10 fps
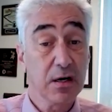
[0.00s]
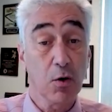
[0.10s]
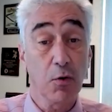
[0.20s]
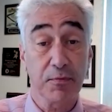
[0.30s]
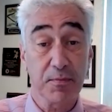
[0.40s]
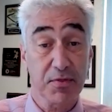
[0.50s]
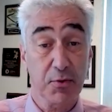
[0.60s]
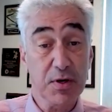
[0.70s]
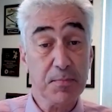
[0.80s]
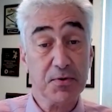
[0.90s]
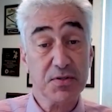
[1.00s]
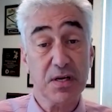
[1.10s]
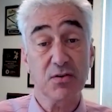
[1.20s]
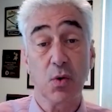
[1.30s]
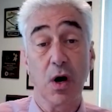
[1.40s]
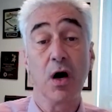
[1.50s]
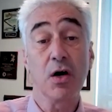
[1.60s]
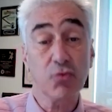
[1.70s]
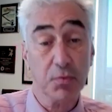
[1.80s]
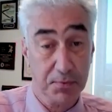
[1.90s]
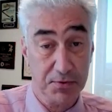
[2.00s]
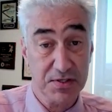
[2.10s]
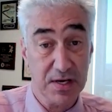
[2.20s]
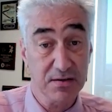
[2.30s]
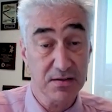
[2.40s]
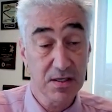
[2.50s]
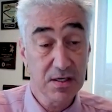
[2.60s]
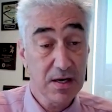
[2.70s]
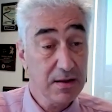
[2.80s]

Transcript: go from 30% to 100%,